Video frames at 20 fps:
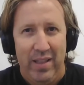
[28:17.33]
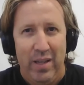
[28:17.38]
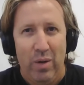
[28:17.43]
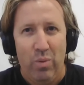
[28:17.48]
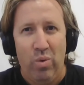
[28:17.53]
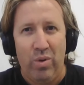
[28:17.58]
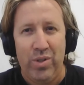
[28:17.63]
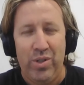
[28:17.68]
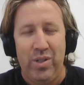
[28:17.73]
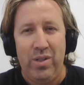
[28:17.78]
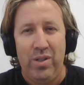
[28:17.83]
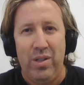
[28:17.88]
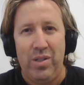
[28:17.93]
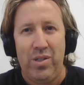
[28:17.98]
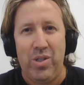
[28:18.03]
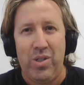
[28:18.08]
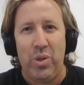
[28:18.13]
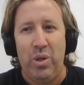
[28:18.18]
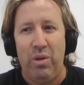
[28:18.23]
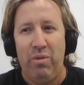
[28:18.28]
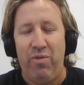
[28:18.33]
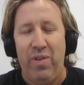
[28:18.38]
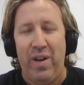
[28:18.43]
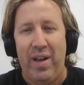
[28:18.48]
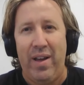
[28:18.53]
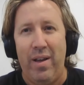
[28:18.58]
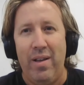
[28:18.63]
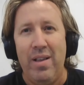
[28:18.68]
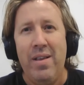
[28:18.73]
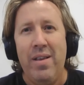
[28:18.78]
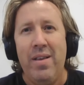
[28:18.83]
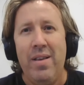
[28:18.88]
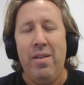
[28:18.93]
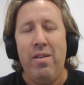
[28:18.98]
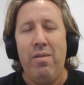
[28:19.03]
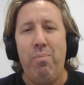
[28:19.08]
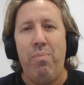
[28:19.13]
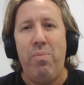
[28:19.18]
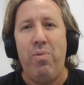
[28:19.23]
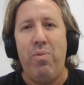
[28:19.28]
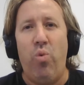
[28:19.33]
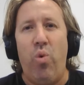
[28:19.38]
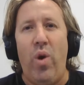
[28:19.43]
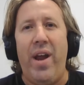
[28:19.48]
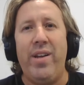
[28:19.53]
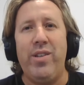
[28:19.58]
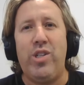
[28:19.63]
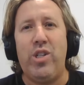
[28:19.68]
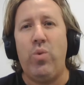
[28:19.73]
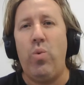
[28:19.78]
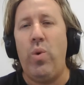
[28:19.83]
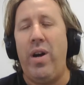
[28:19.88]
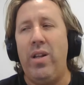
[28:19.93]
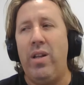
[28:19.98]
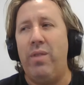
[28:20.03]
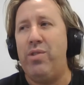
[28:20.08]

There wasn't this sort of groundswell